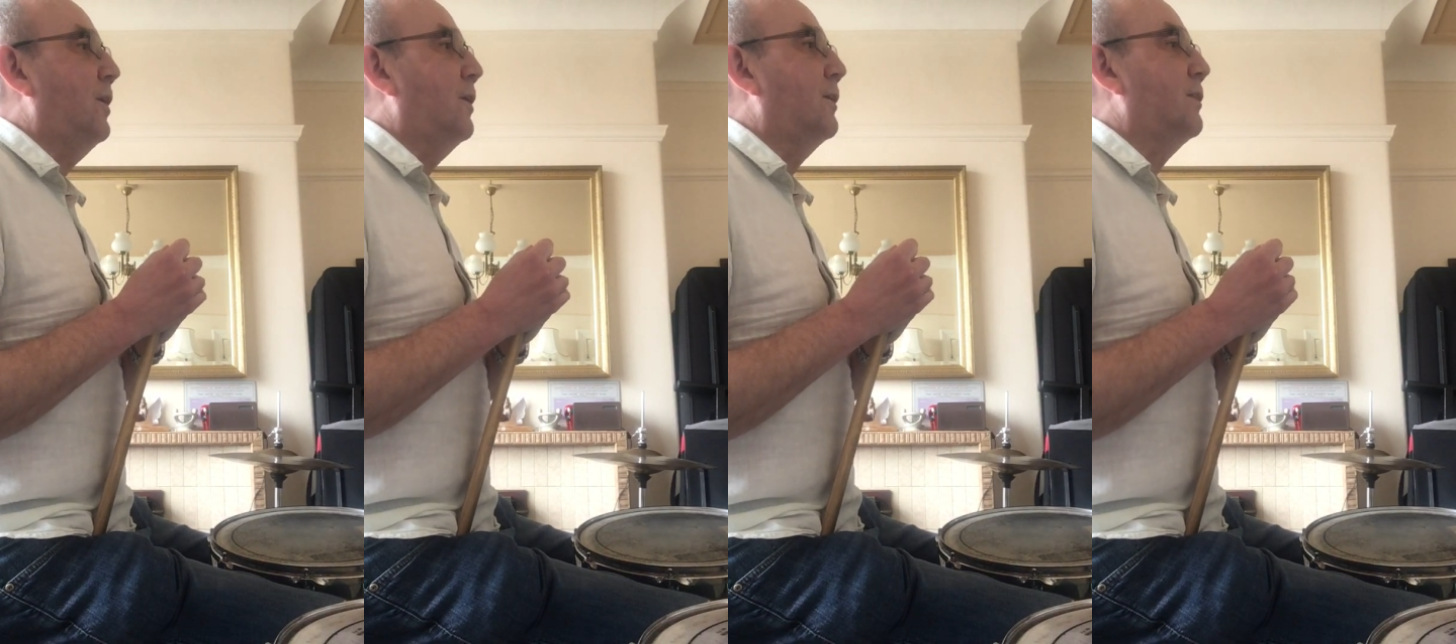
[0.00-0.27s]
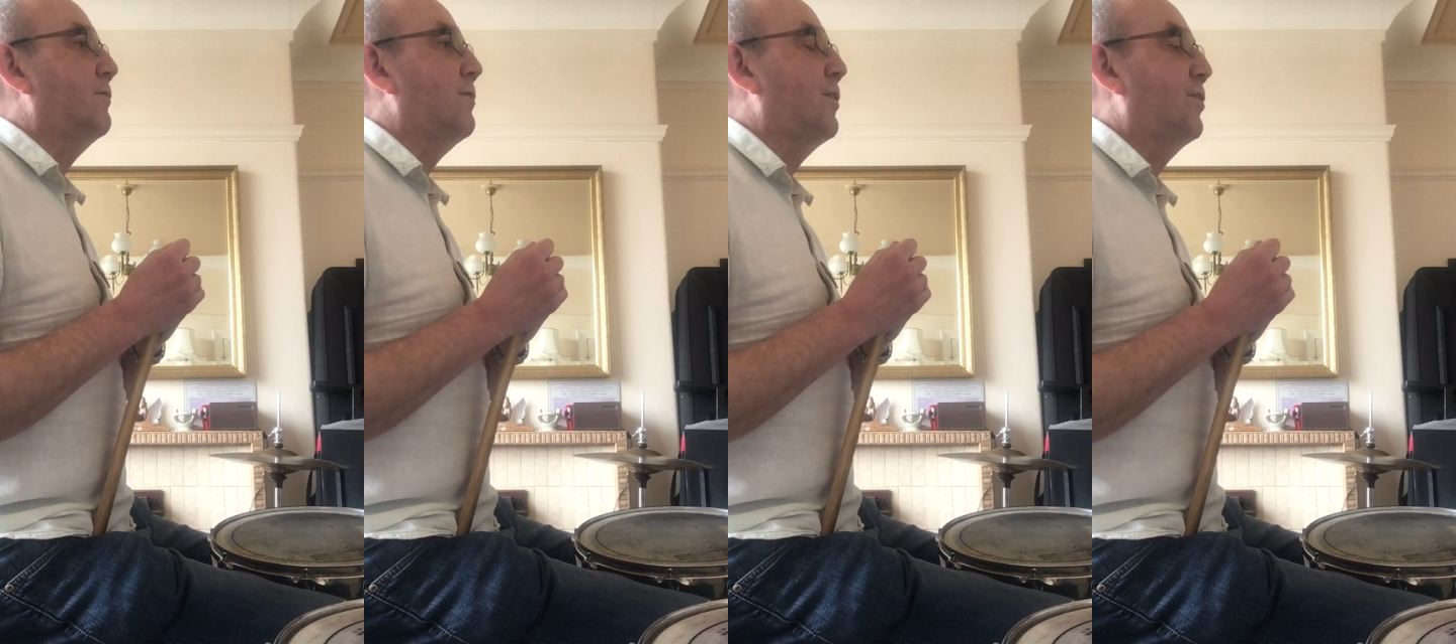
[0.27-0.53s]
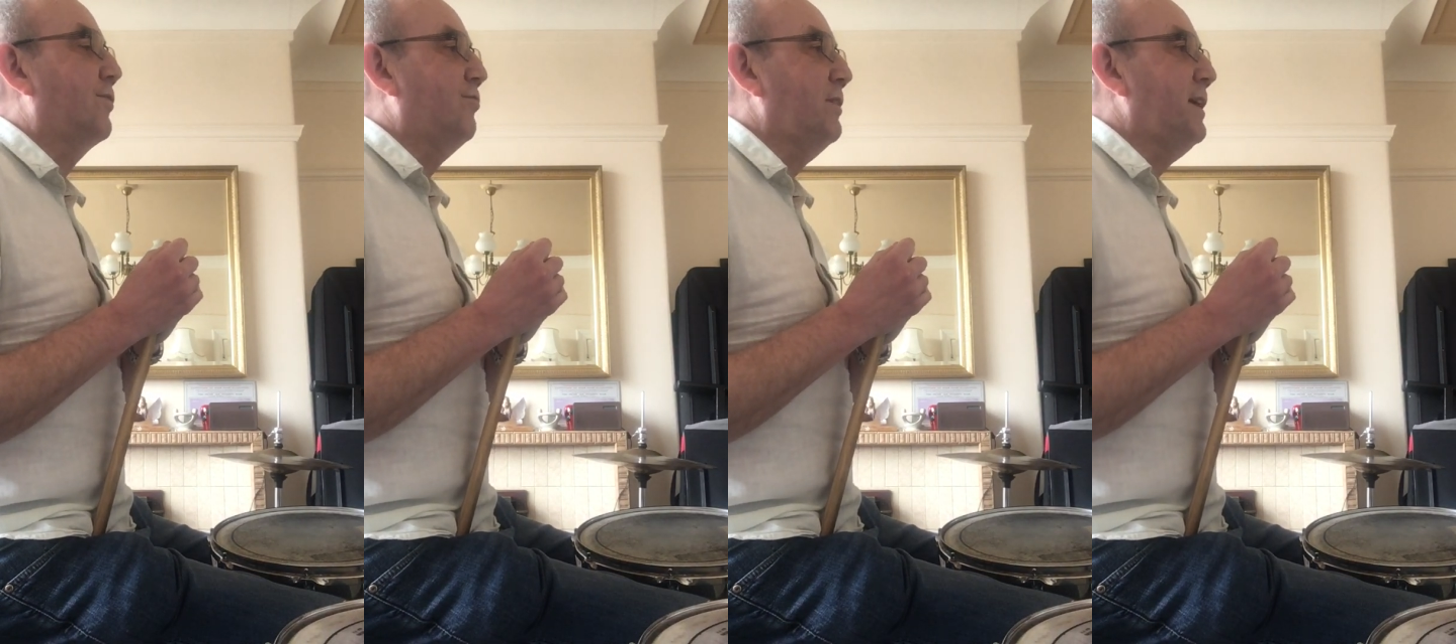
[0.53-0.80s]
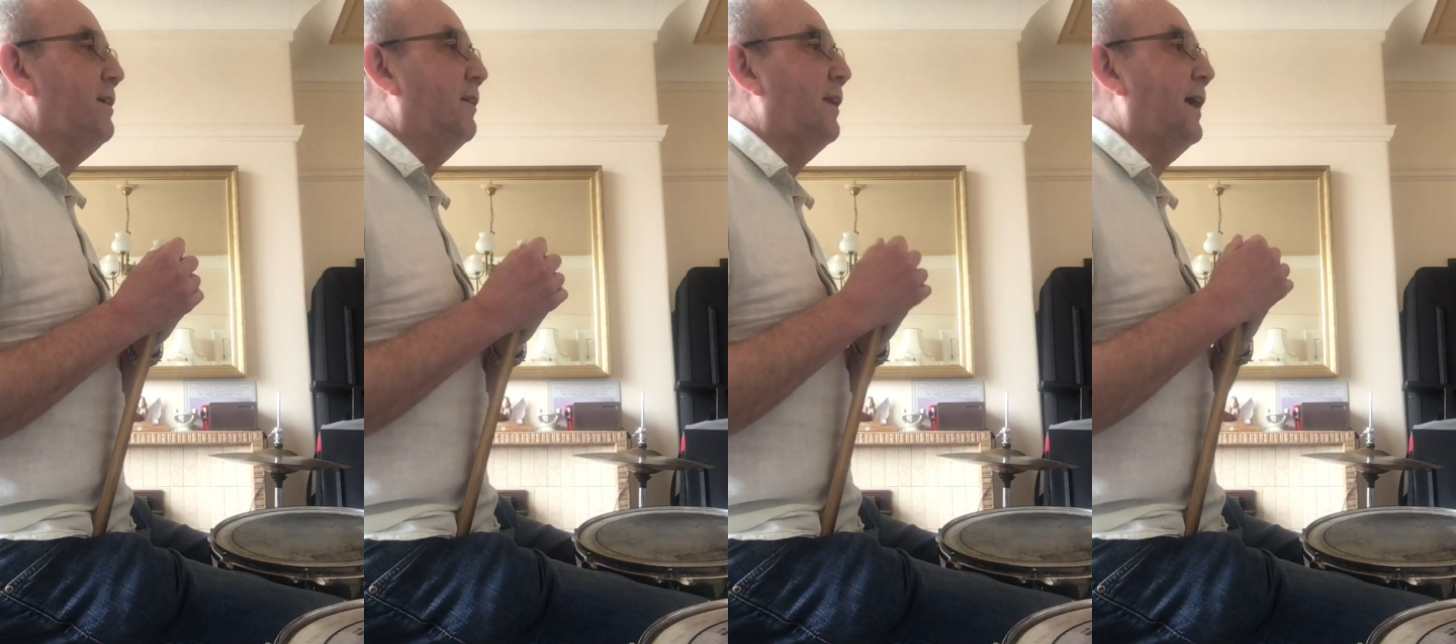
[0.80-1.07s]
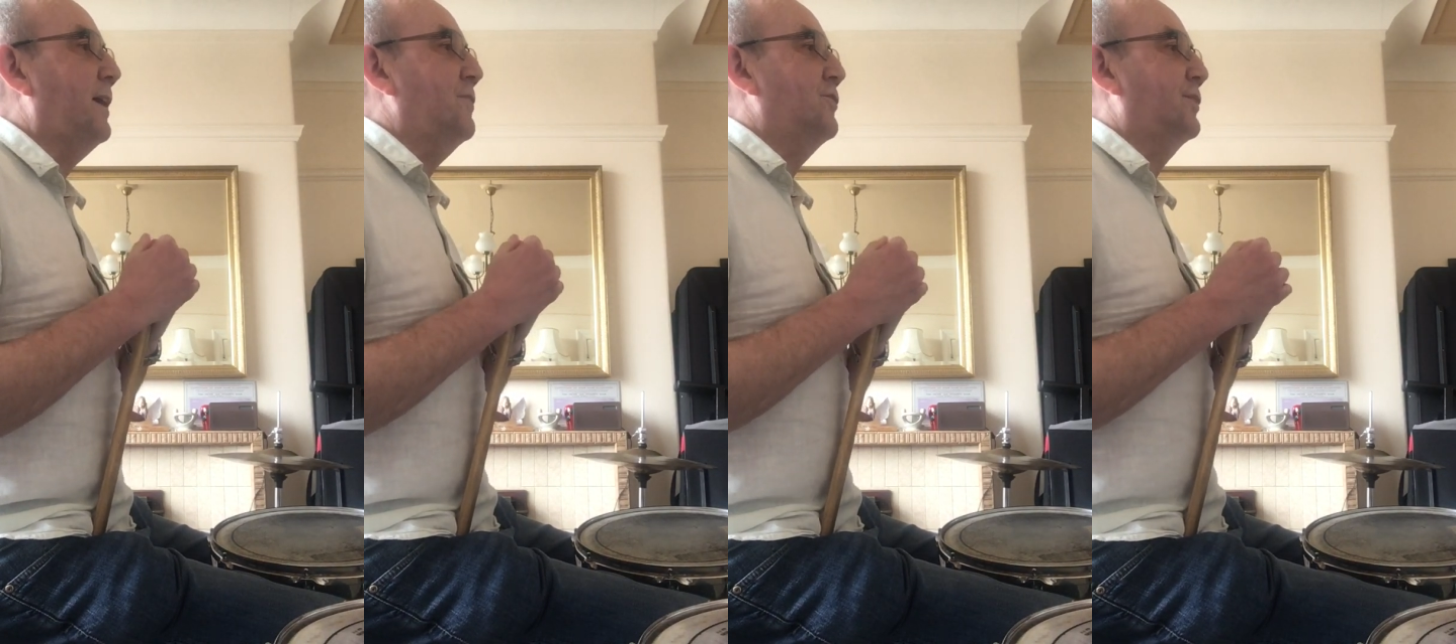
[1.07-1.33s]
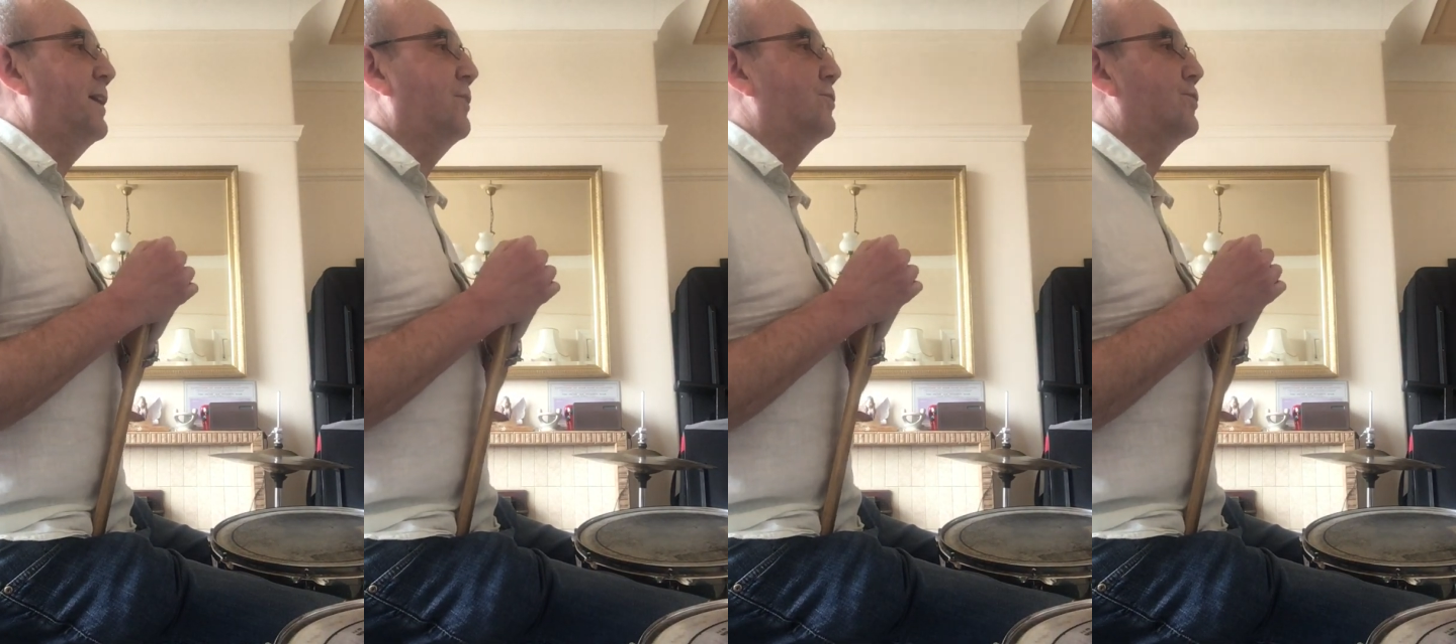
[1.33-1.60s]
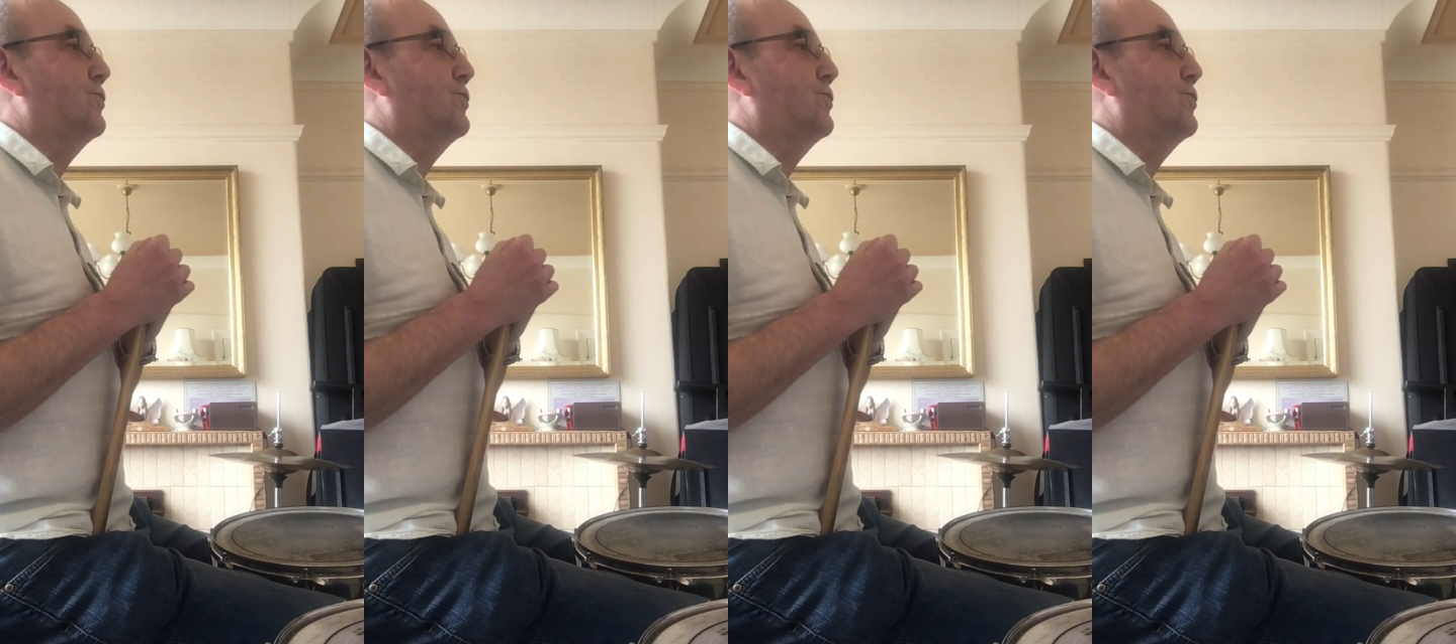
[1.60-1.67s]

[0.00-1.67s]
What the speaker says: there are 3 lines to get